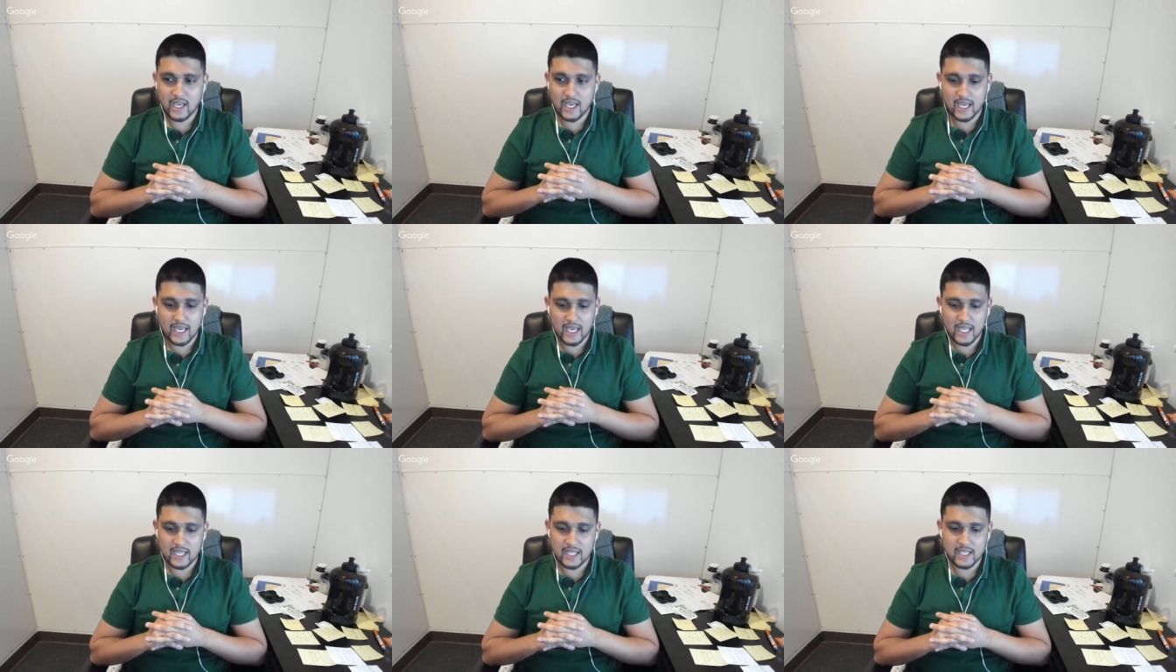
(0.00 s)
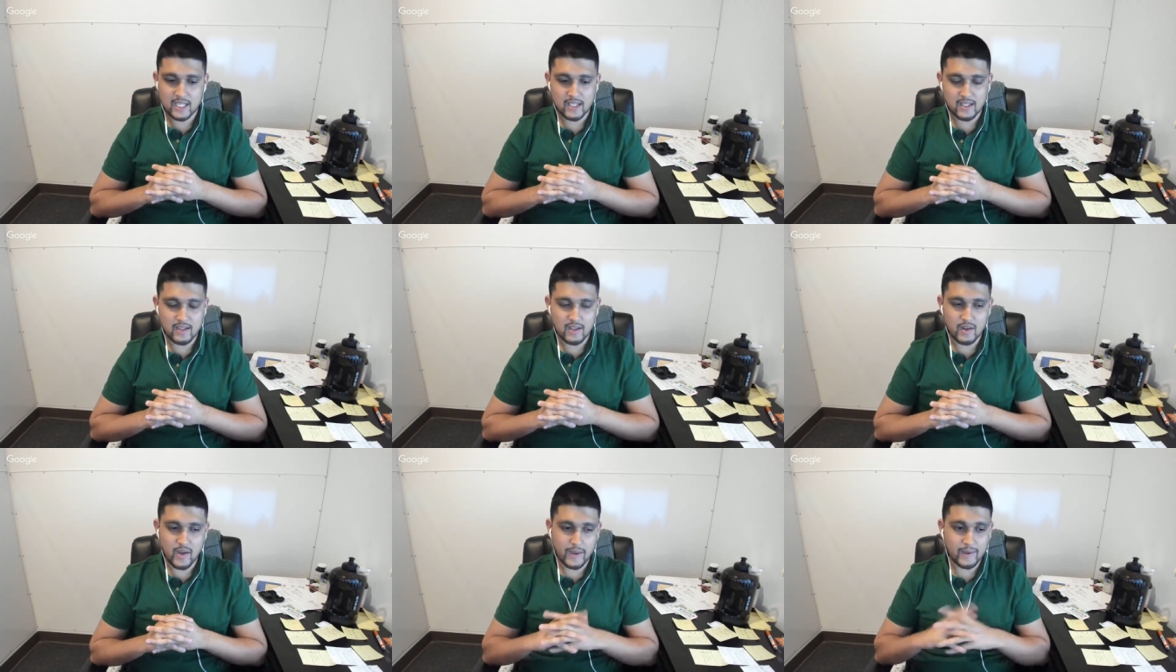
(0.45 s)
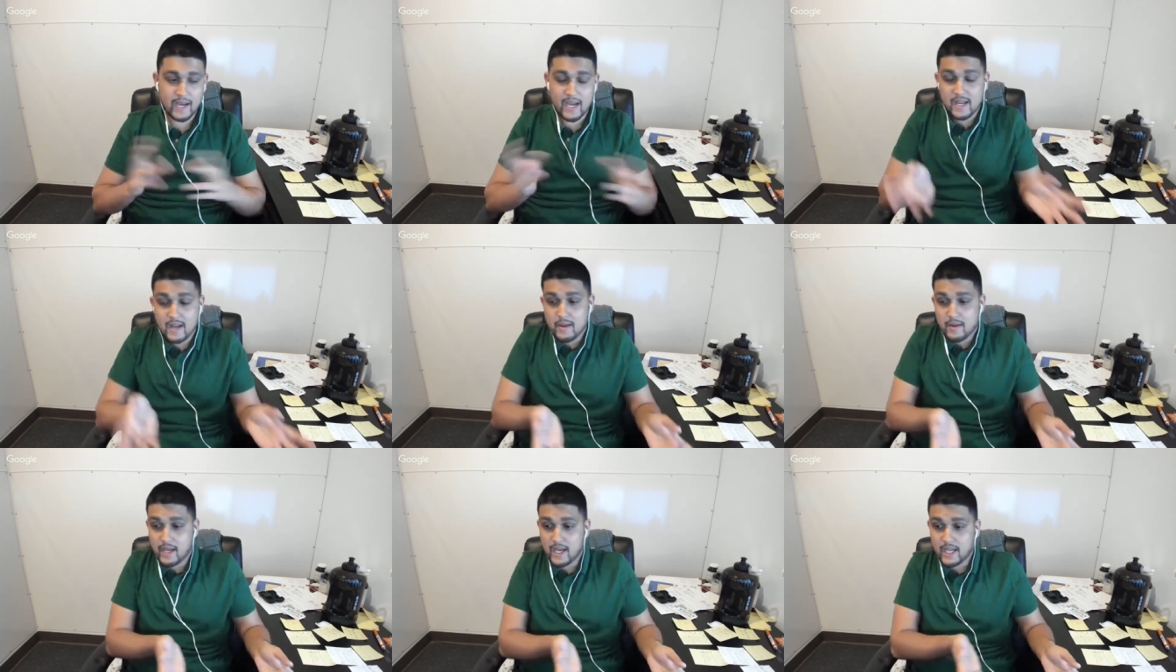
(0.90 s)
And you know, I
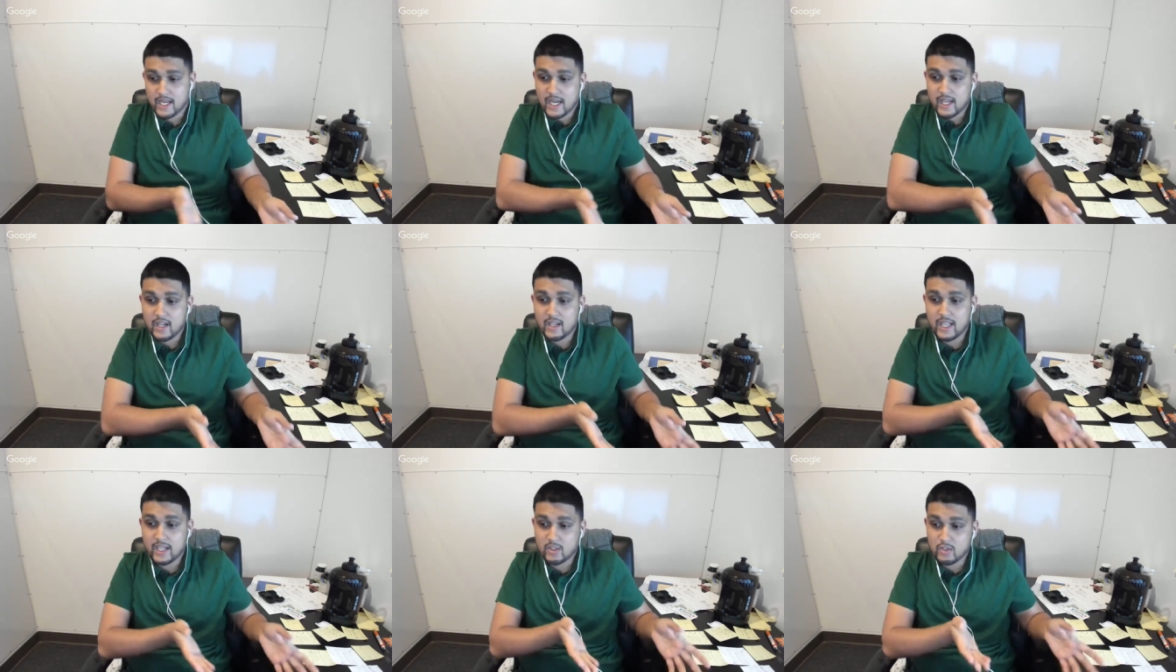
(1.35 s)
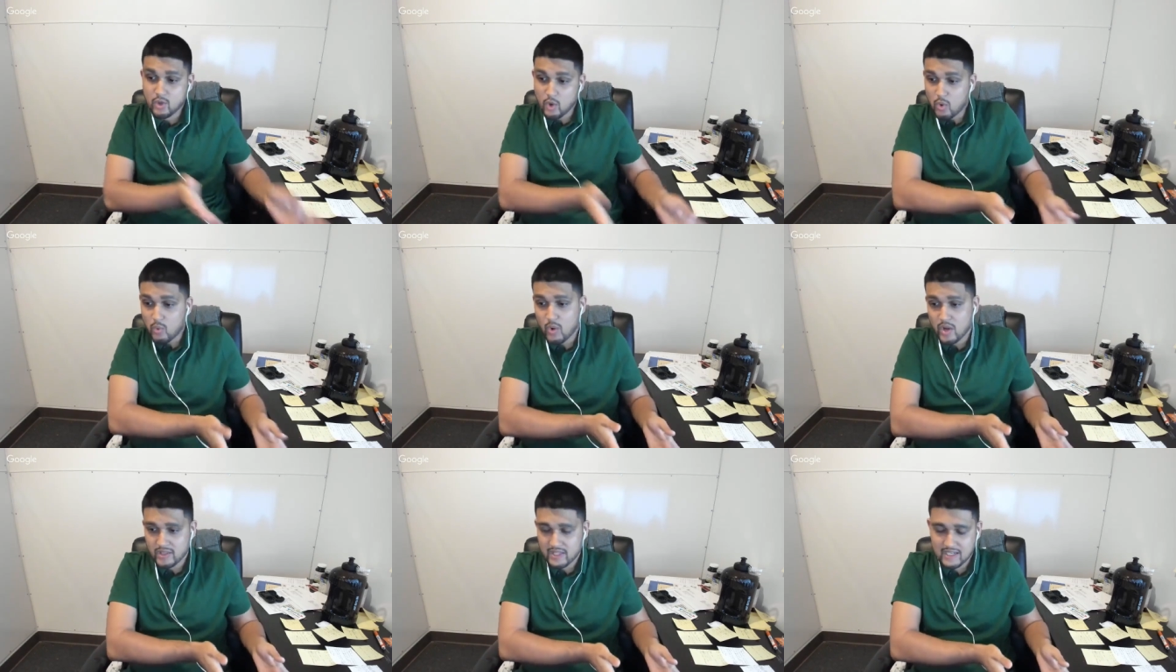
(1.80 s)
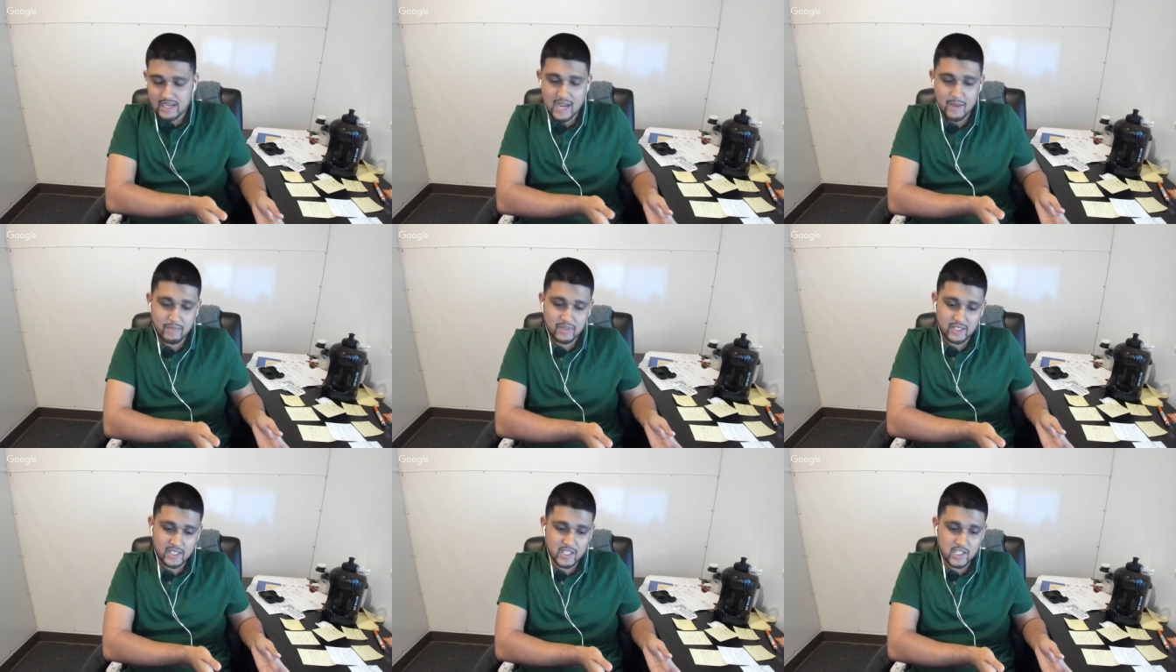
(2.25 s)
kind of, I kind of like don't want the
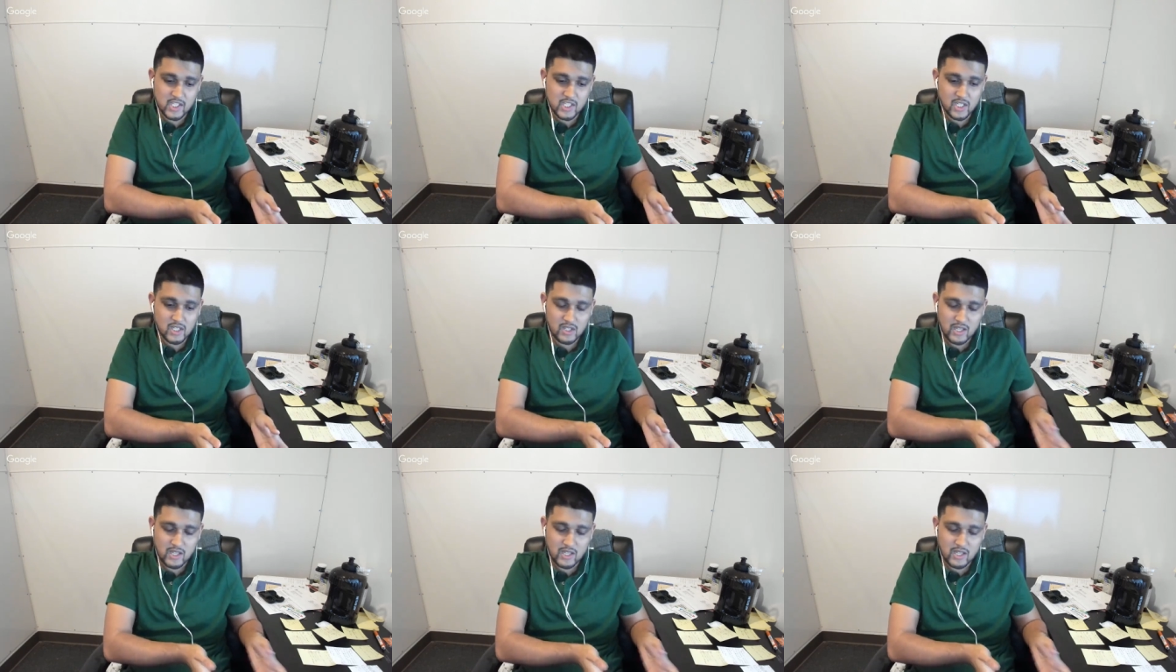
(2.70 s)
competition.